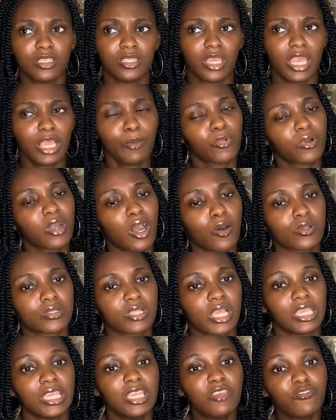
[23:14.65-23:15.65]
Ebuka was
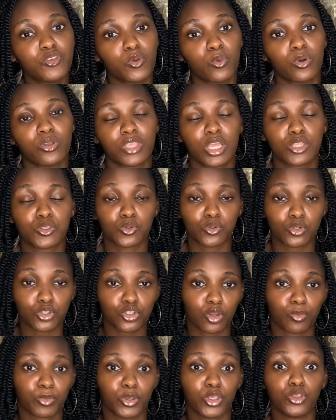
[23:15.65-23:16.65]
like, if you wanted to go
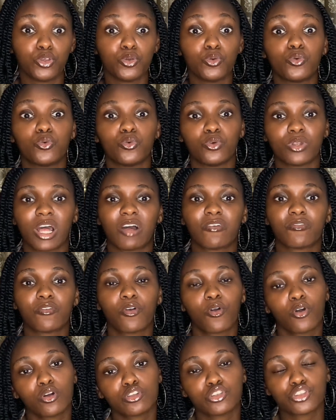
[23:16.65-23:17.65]
shopping, you could have
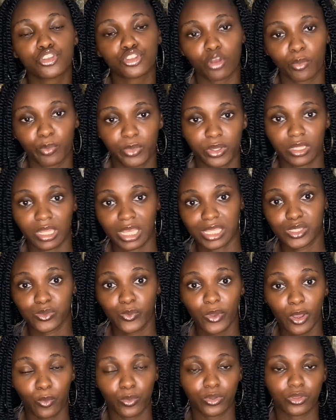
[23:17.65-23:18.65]
gone shopping as
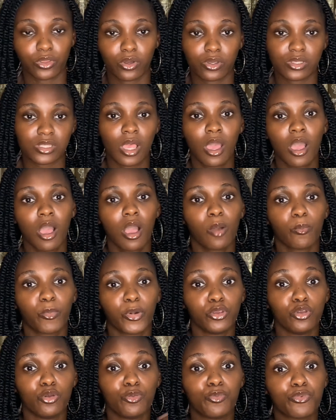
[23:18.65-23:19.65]
well with us,
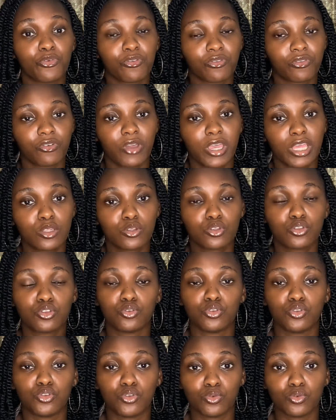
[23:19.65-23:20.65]
but you preferred
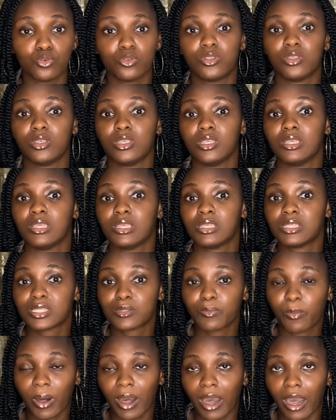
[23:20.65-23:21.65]
to do the
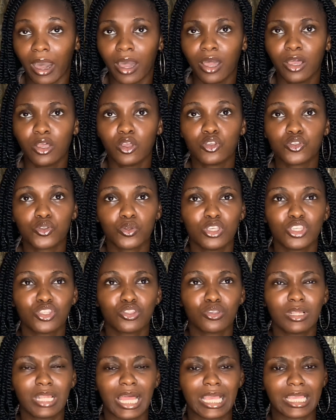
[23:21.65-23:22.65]
spa. So it's
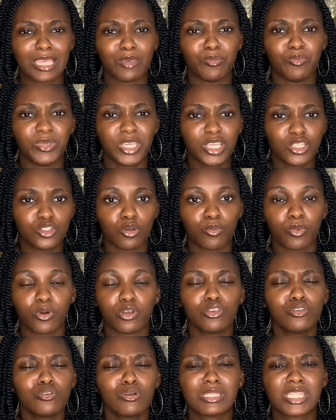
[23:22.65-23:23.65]
not like a big deal,
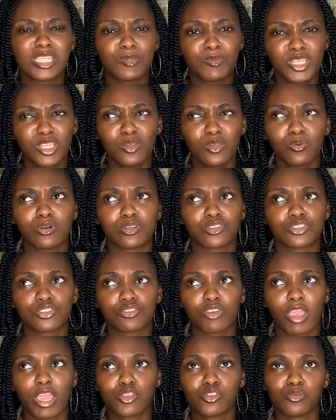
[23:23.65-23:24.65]
but you know, Timini was
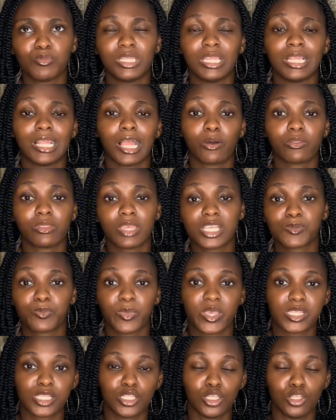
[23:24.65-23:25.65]
trying to be the loudest
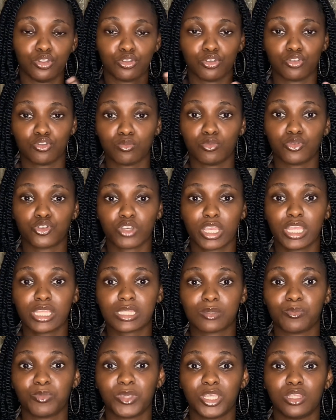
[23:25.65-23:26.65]
person in the room, trying
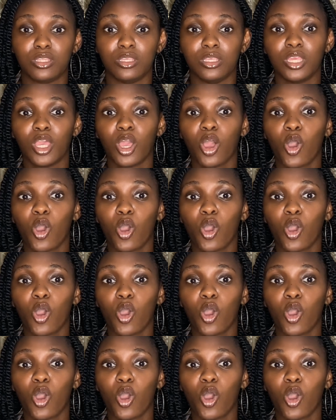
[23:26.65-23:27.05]
to be the